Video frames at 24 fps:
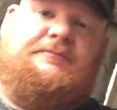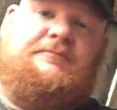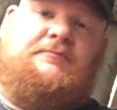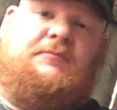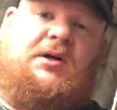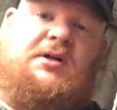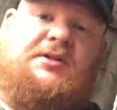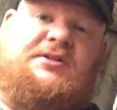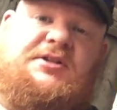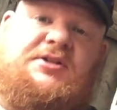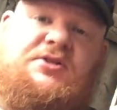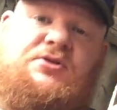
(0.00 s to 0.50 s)

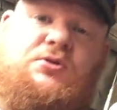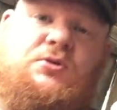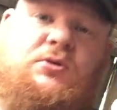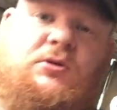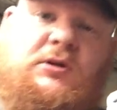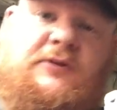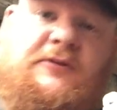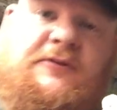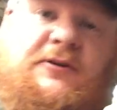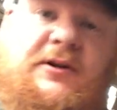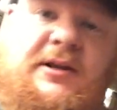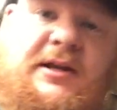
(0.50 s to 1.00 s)

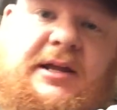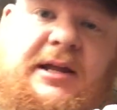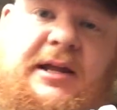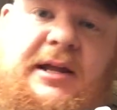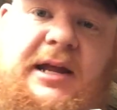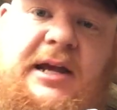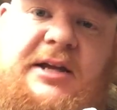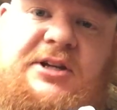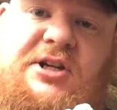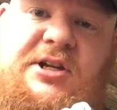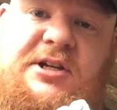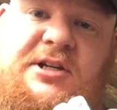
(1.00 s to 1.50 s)
multi-tool,
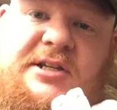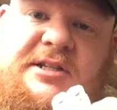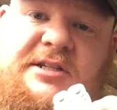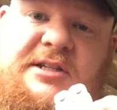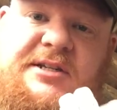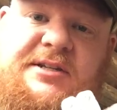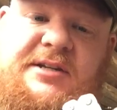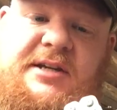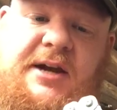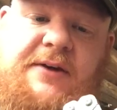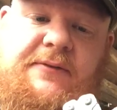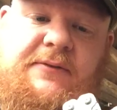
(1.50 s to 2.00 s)
and I actually just
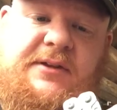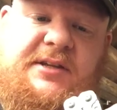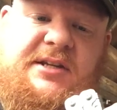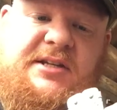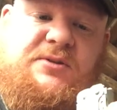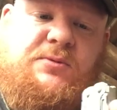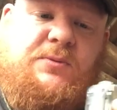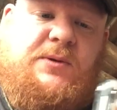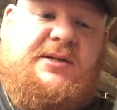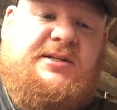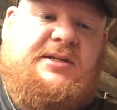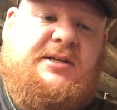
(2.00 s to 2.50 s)
discovered
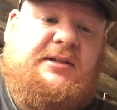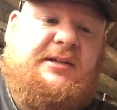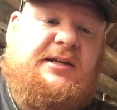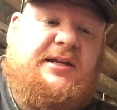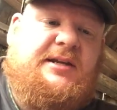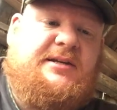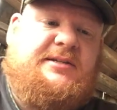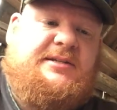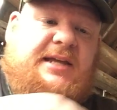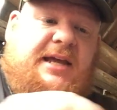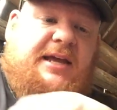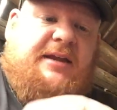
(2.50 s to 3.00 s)
this
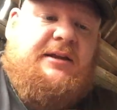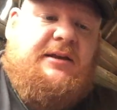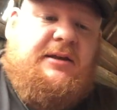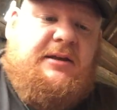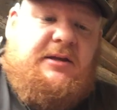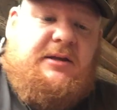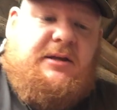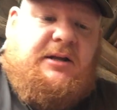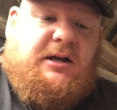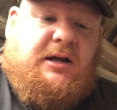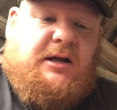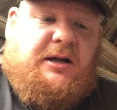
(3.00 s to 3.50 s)
recently, is that
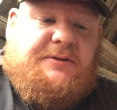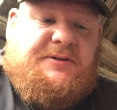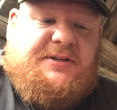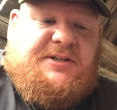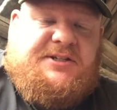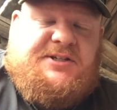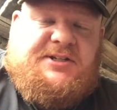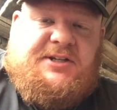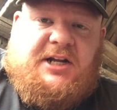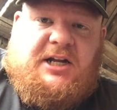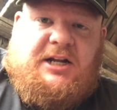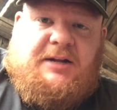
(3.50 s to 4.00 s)
on the
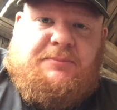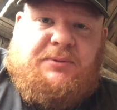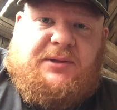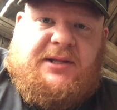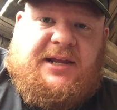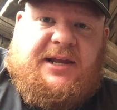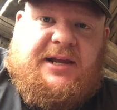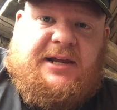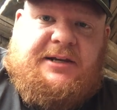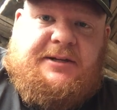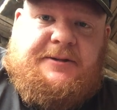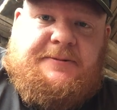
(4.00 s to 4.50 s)
saw
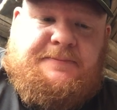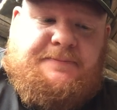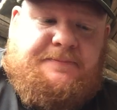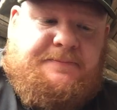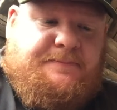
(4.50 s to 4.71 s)
blade,